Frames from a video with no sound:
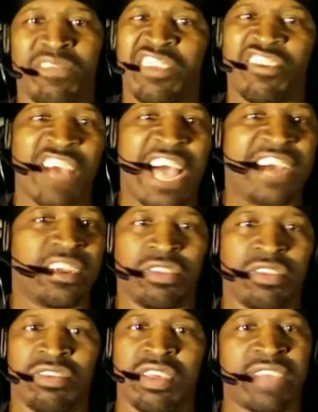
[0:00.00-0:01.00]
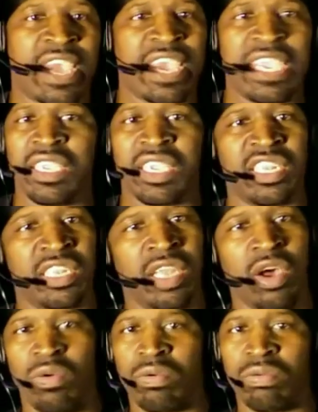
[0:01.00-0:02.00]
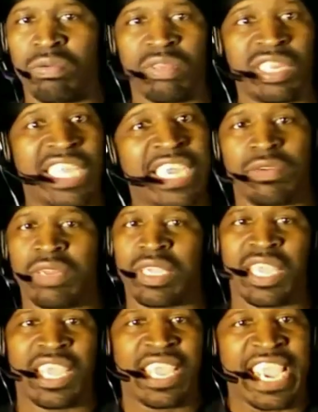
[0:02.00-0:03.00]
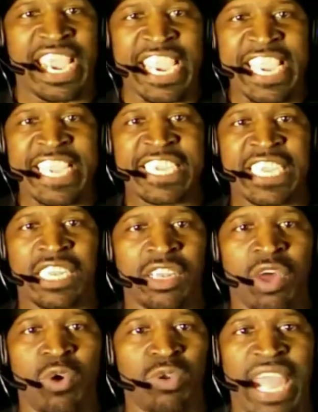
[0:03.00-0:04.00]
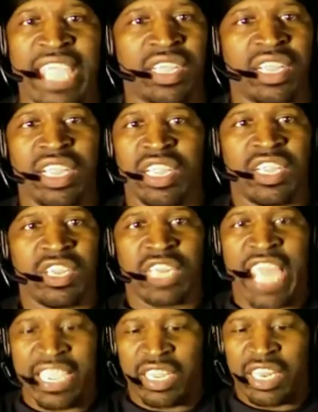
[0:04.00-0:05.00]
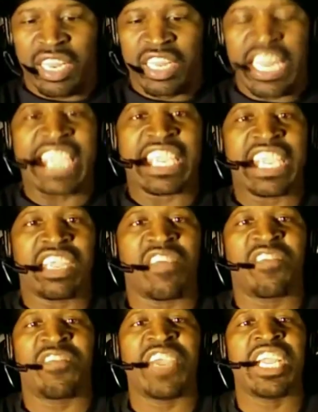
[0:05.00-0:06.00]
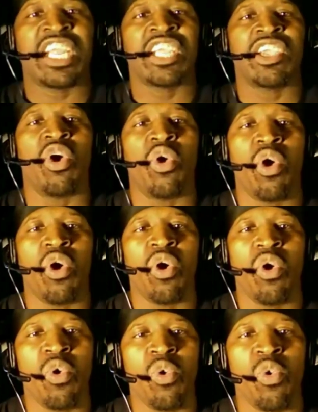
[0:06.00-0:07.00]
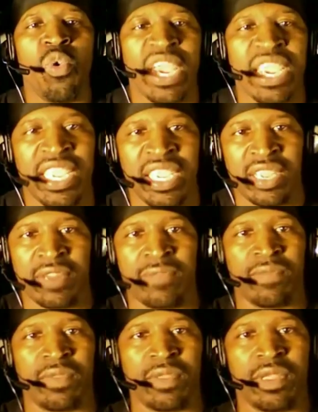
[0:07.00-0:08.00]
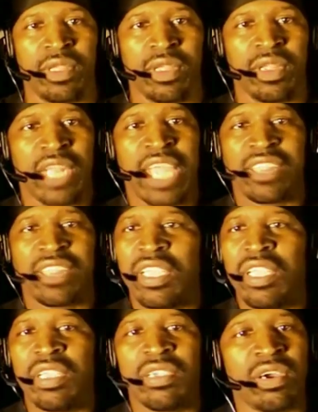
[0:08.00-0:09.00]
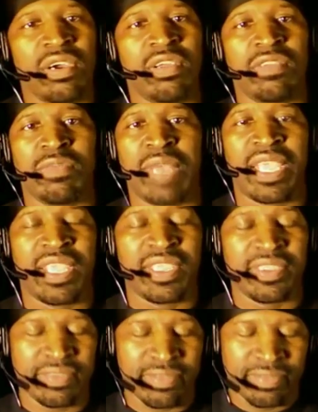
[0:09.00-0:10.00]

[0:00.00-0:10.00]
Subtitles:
Vagina just hanging low. Literally hanging low like it could fit in your whole hand. Like these girls, man.